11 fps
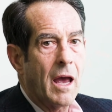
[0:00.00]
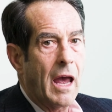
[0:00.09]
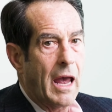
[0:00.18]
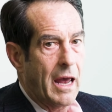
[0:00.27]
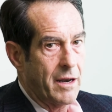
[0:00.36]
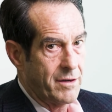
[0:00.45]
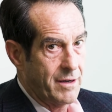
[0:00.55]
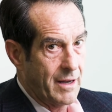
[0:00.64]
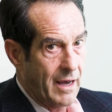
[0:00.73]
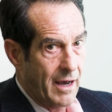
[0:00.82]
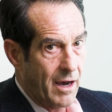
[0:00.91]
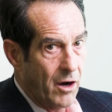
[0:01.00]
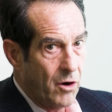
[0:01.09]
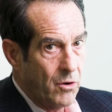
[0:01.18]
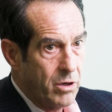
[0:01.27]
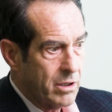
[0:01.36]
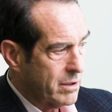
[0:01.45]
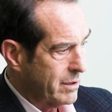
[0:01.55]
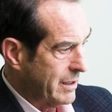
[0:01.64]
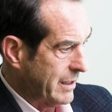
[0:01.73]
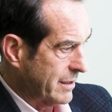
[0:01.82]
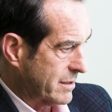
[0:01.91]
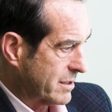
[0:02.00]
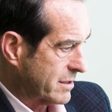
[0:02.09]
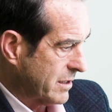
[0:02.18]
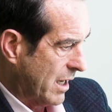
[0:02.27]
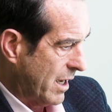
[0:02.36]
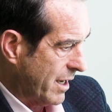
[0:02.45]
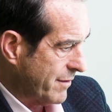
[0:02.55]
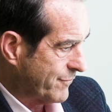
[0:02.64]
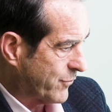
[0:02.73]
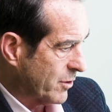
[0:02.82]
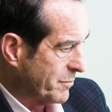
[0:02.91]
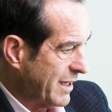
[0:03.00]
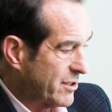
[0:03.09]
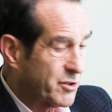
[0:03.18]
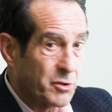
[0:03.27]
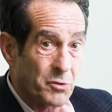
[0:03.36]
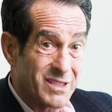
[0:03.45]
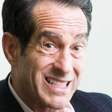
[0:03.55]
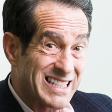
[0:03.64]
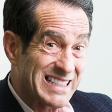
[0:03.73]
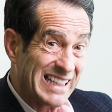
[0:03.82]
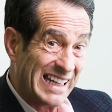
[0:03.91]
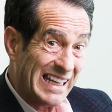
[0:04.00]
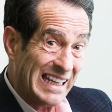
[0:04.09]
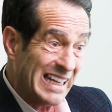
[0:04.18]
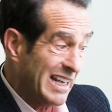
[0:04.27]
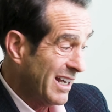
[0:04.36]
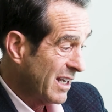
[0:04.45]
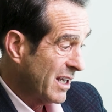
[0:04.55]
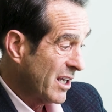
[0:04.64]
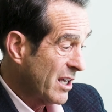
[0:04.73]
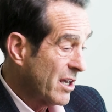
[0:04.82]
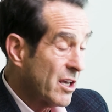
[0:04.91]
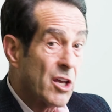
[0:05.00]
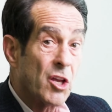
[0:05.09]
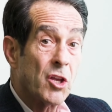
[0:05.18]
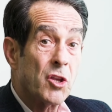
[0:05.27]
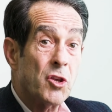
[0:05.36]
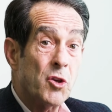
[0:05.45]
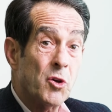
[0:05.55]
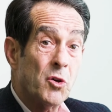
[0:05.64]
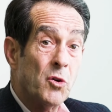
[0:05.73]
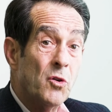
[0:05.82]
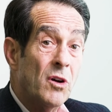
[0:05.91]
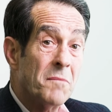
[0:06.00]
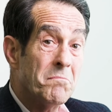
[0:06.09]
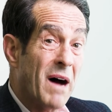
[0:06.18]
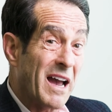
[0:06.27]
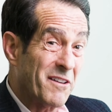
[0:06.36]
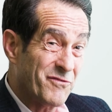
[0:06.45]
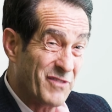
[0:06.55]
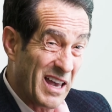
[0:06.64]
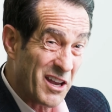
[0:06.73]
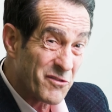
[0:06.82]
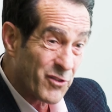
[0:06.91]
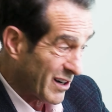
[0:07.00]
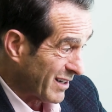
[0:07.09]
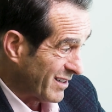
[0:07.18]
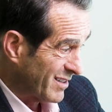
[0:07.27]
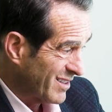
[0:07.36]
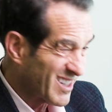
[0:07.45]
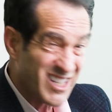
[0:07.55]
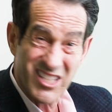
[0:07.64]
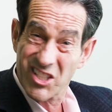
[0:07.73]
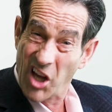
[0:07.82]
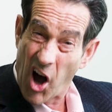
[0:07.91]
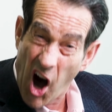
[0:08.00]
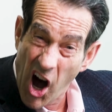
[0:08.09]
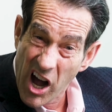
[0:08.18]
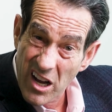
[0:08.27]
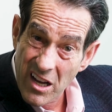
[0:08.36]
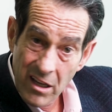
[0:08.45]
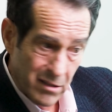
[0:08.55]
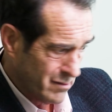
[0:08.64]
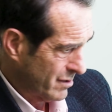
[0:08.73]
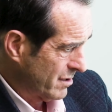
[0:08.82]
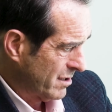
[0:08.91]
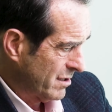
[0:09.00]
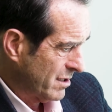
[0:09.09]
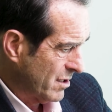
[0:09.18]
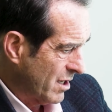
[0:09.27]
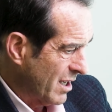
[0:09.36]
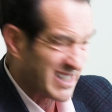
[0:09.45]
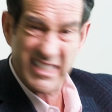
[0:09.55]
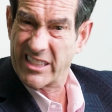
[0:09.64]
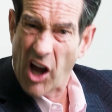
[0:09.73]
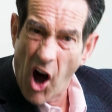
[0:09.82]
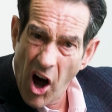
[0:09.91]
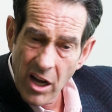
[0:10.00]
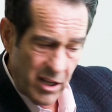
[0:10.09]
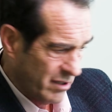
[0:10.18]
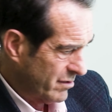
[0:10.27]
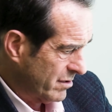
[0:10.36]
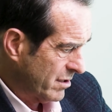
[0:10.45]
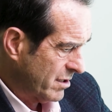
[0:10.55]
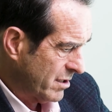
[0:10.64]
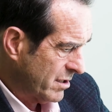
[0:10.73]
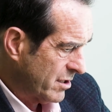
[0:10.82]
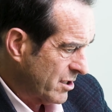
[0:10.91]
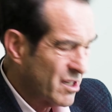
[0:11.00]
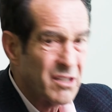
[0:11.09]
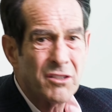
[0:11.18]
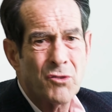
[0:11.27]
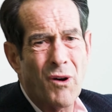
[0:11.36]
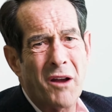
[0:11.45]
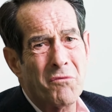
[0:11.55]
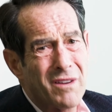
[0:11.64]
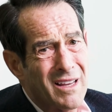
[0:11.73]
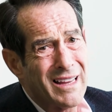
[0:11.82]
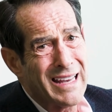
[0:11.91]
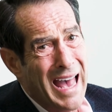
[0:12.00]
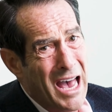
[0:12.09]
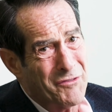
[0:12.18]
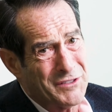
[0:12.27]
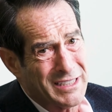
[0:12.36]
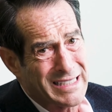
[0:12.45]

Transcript: And now it's time for me to sing you my favorite song? A song? Do I really have to